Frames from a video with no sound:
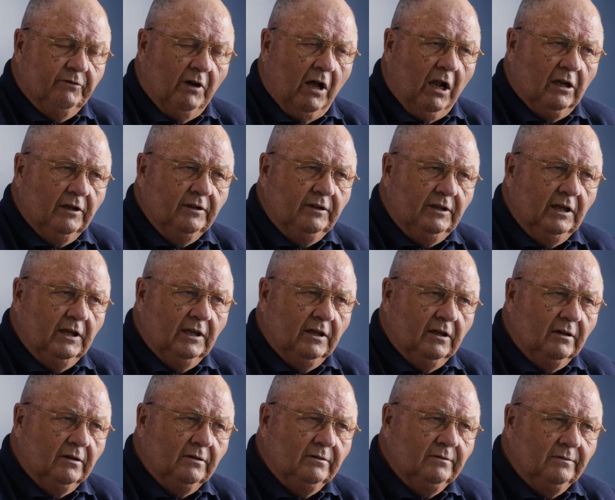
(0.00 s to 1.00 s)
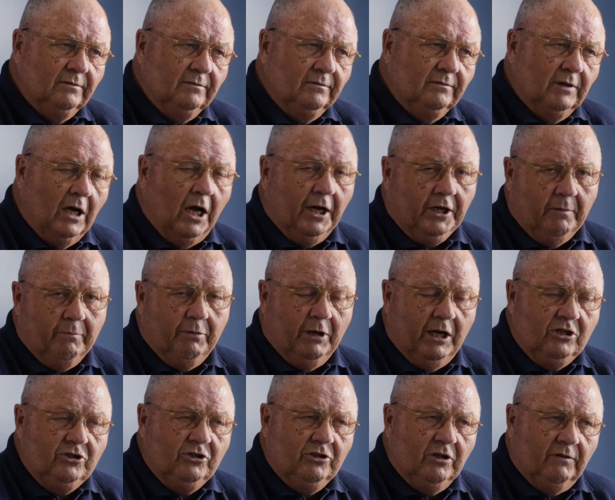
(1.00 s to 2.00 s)
volunteer
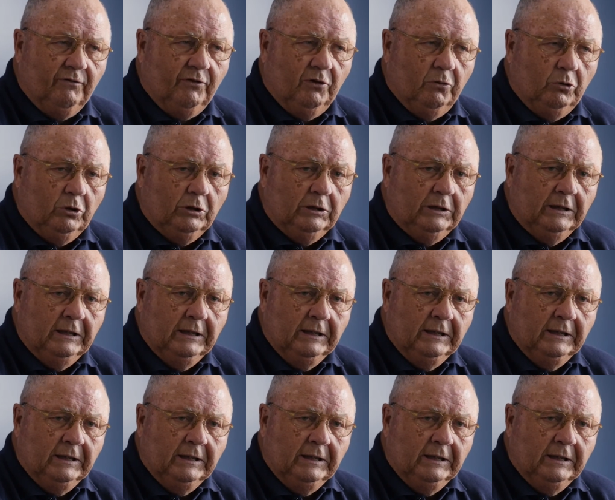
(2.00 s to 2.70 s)
occupation, if you would.